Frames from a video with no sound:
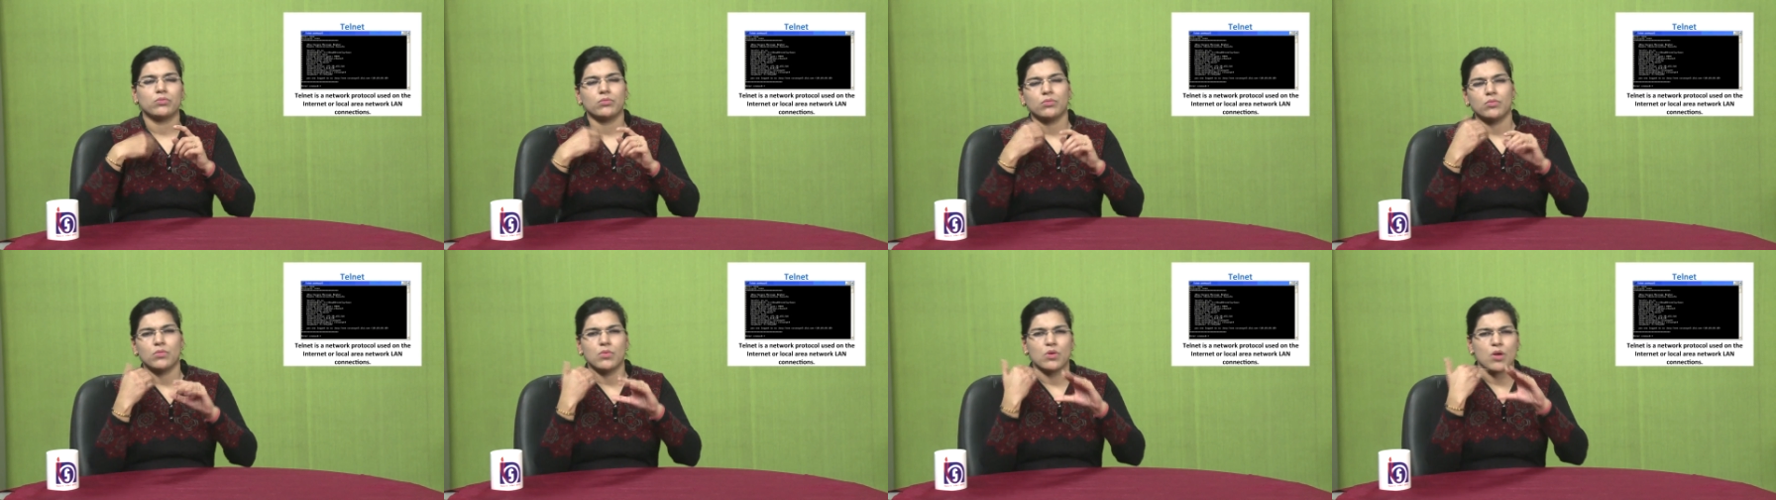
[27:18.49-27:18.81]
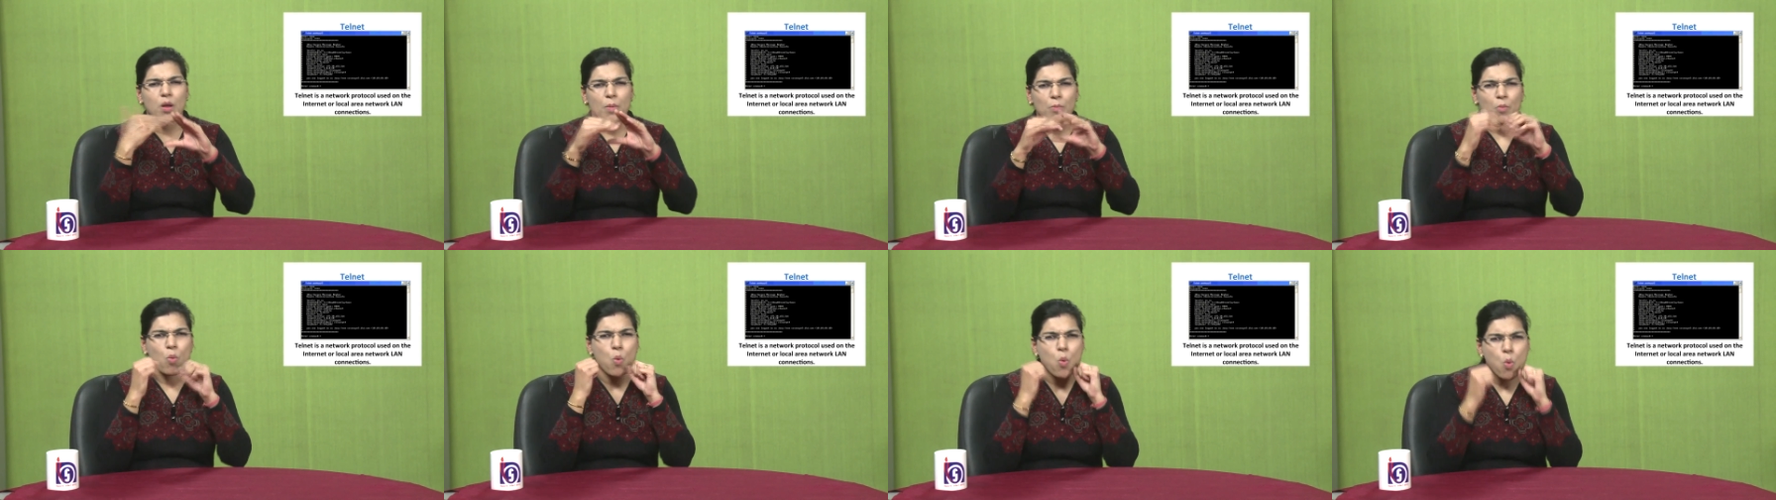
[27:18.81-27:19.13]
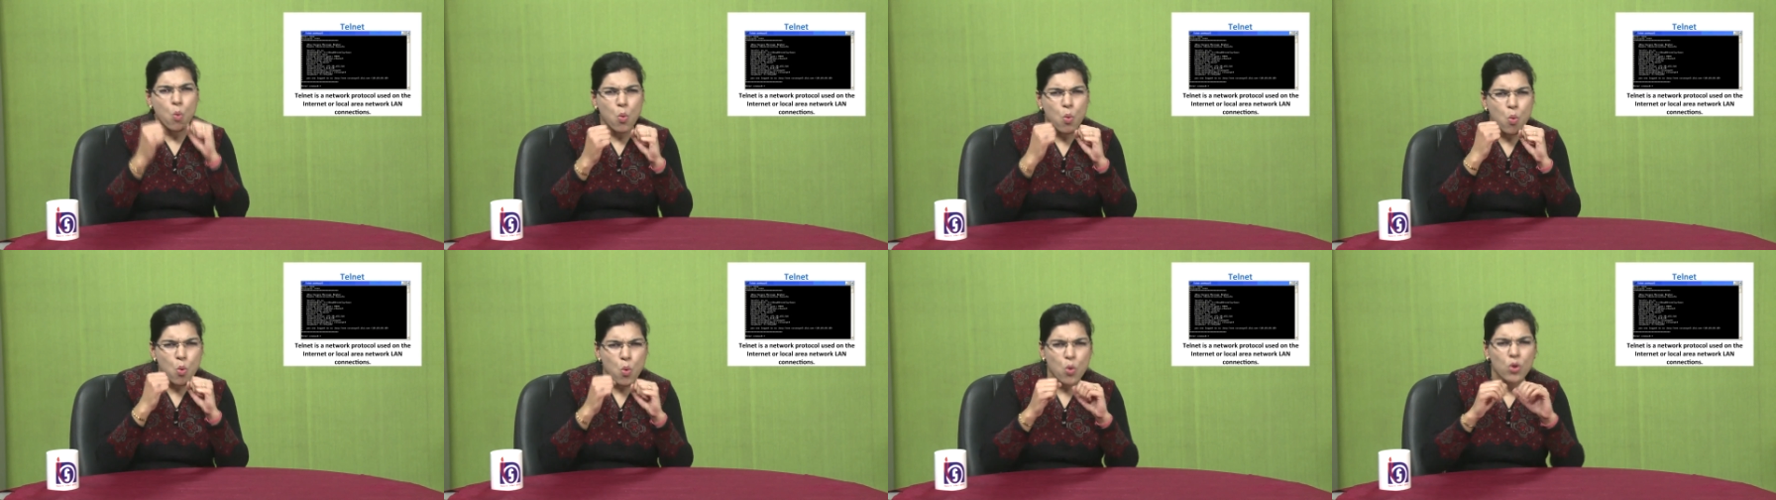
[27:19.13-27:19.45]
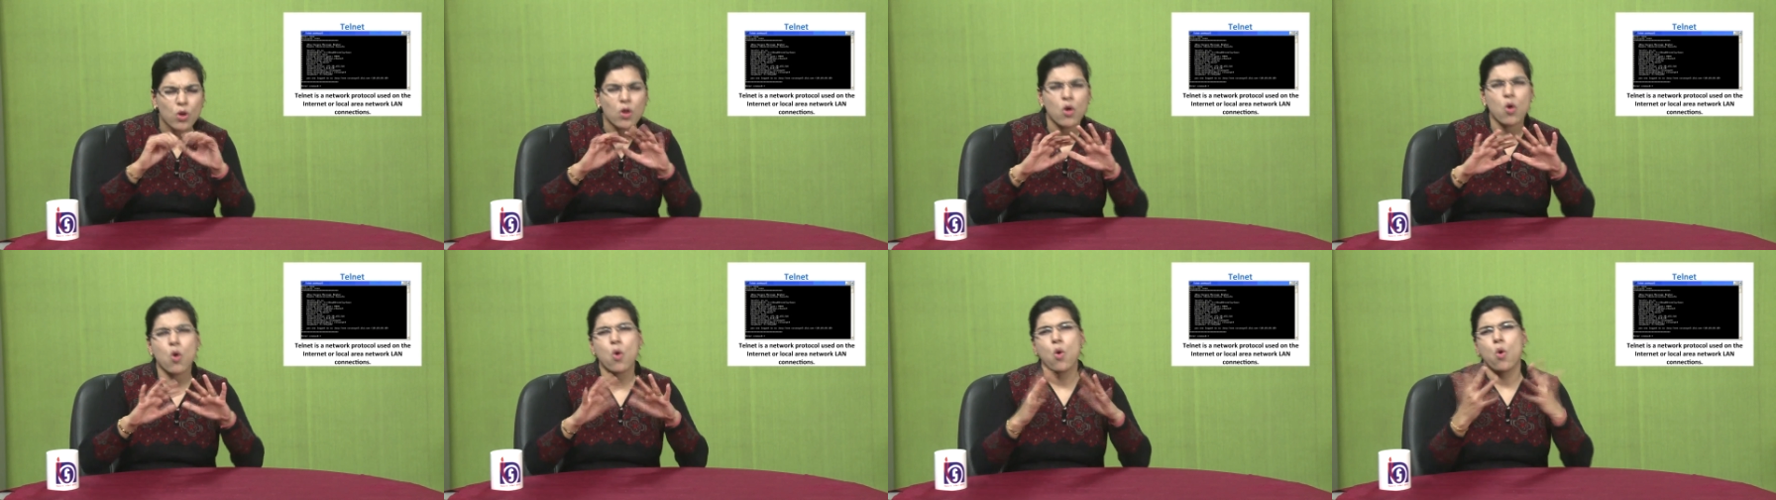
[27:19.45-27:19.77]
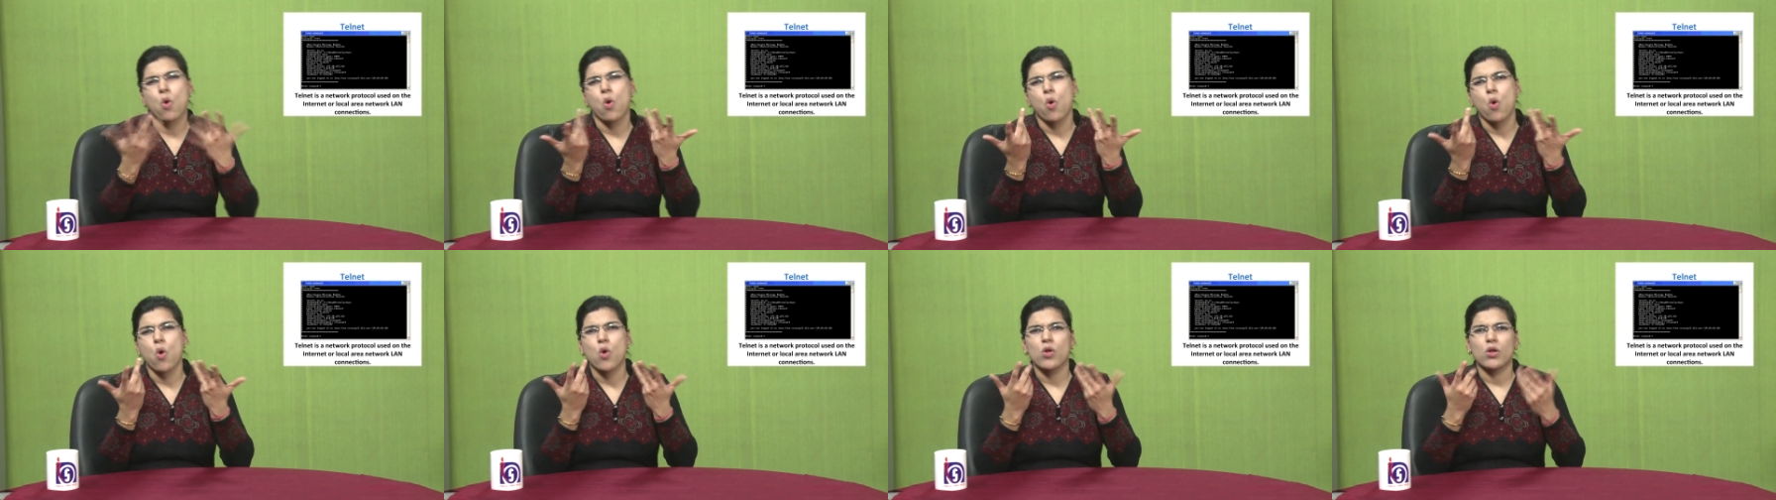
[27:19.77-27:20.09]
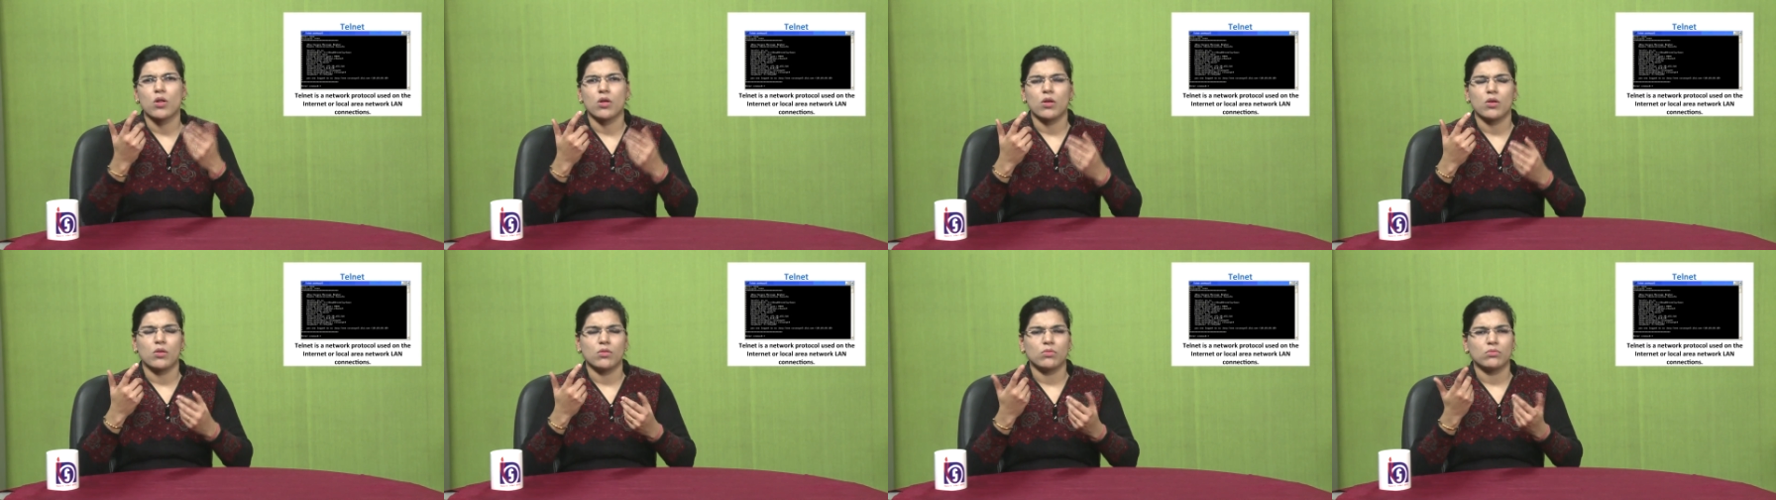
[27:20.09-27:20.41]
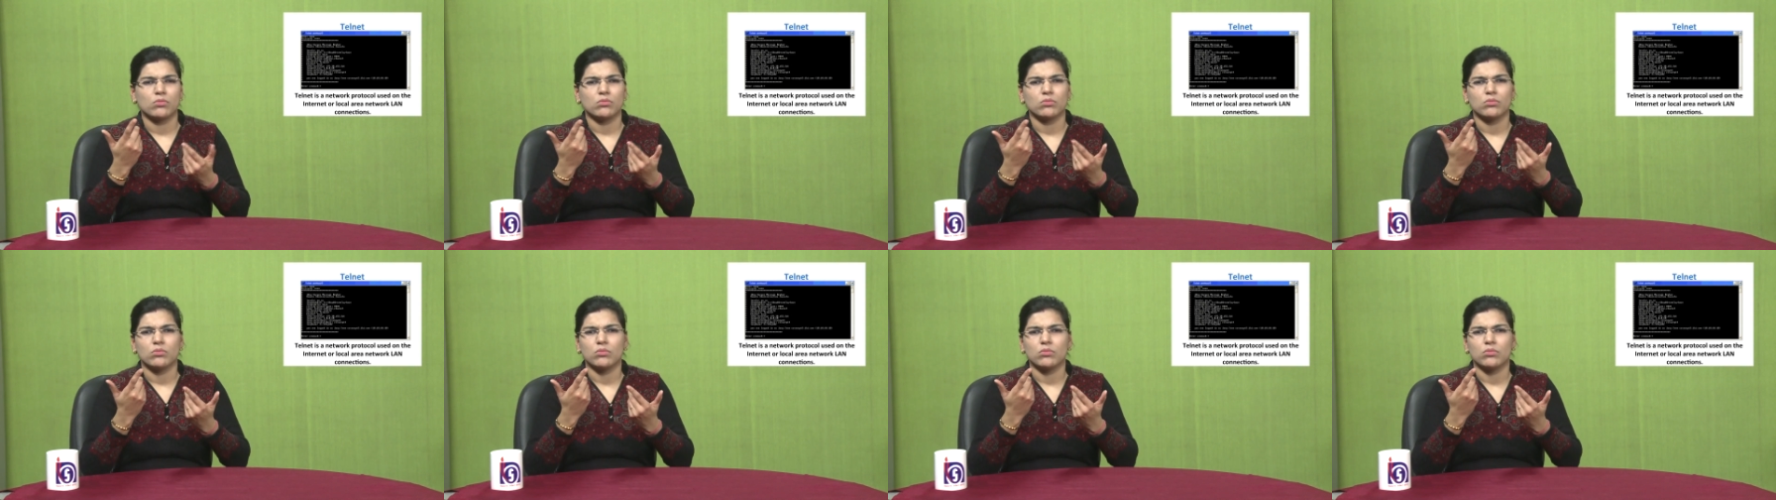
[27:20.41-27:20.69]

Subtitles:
another person's internet is